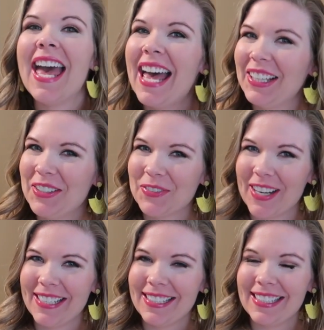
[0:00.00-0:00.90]
Hello
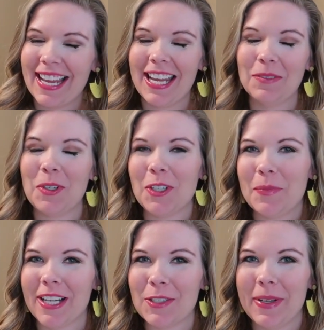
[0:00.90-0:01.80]
friends, and welcome
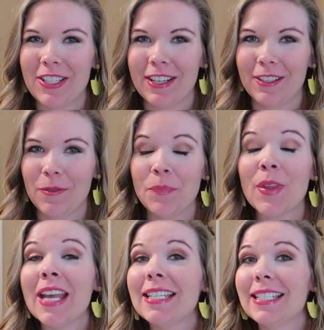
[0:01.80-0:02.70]
back to my channel.
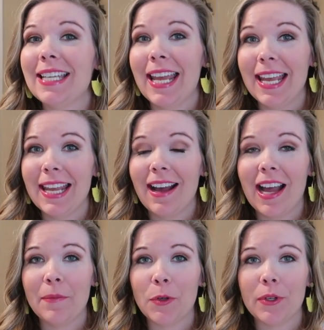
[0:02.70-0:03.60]
Today
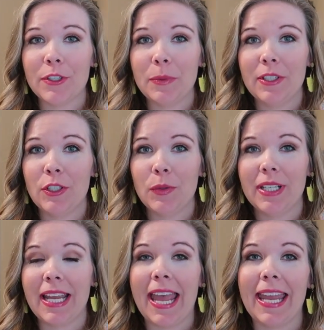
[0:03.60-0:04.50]
I'm going to be
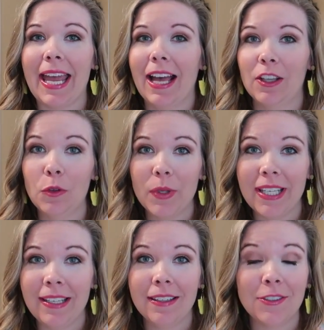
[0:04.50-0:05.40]
doing a
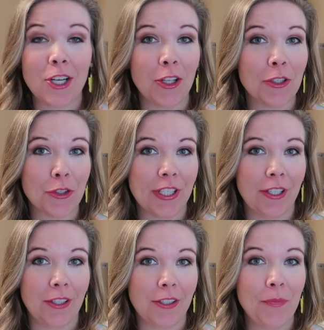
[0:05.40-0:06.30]
Halloween Dollar Tree
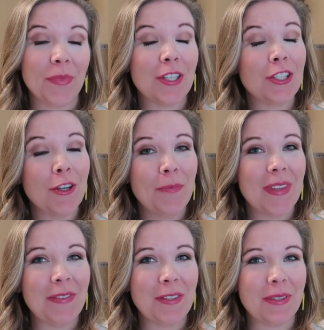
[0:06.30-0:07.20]
haul. So
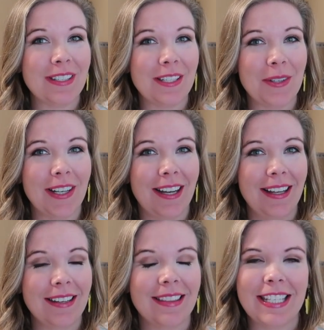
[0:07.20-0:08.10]
if you want to see what I
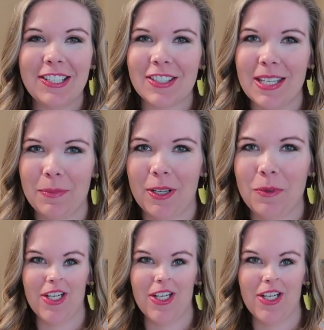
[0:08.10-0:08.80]
got, then just keep on